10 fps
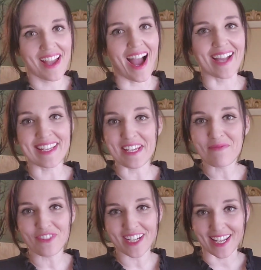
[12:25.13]
I
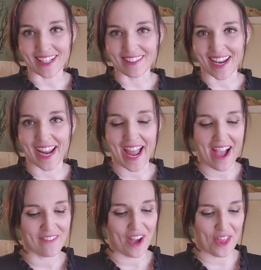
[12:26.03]
keep forgetting that I
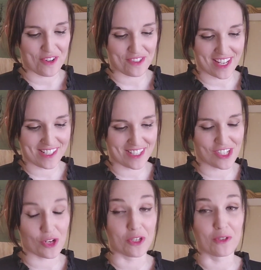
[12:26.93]
have other things to
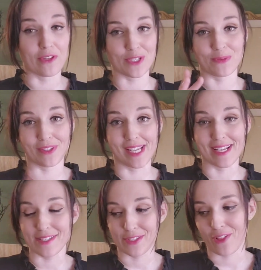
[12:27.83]
show you. This really
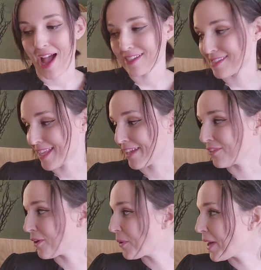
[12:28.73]
is the last thing
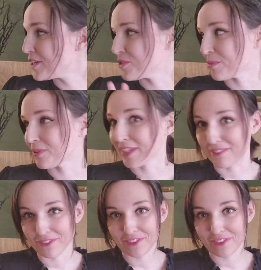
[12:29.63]
though, I do believe.